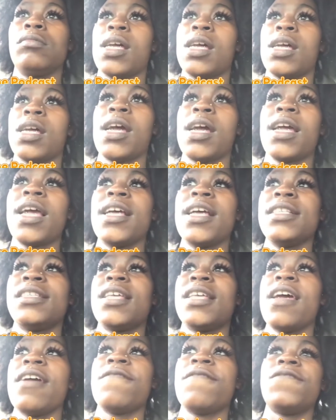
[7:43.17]
I can't
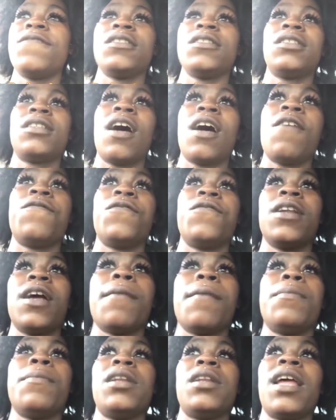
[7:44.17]
say if it's golf or
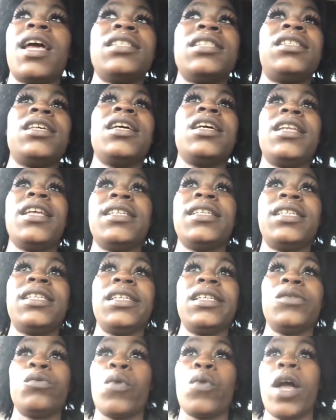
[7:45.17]
not, but they said that's
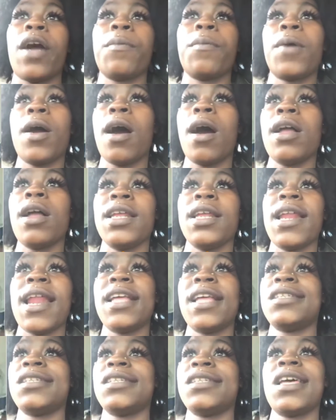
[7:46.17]
his rap car that
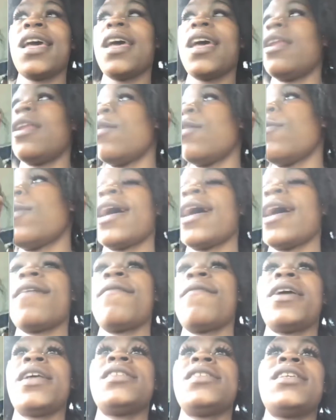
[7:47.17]
I just had on live.
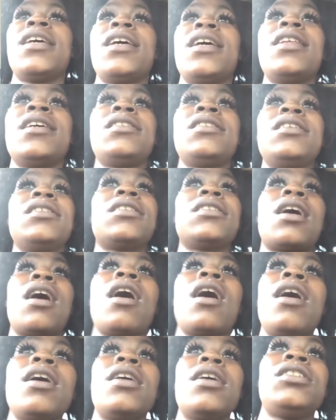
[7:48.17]
They said that's his
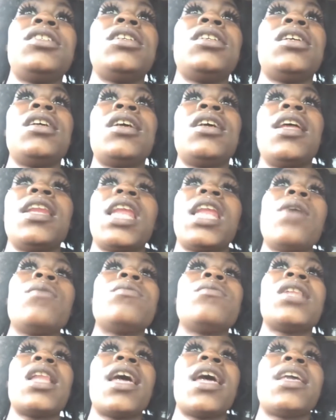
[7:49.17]
car and shit. And they was
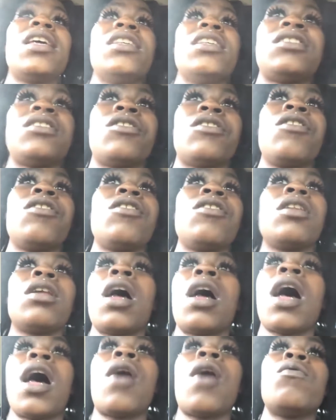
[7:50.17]
like, his security
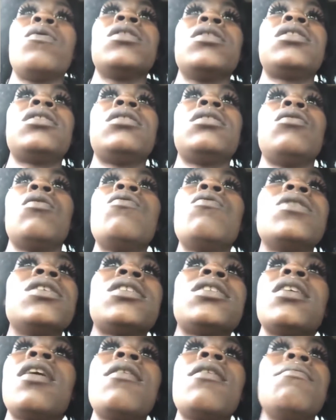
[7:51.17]
guy was doing
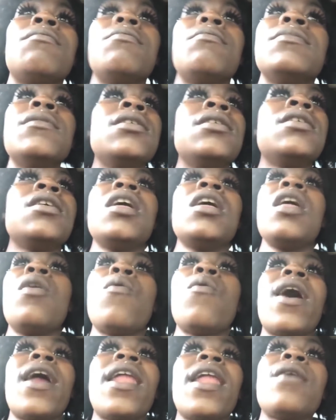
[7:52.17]
something
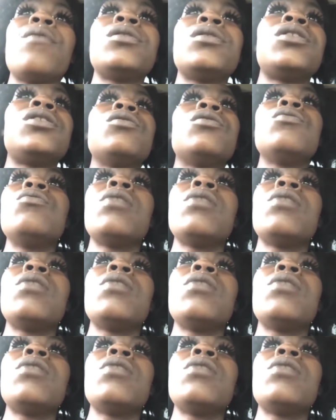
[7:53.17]
why they was shooting.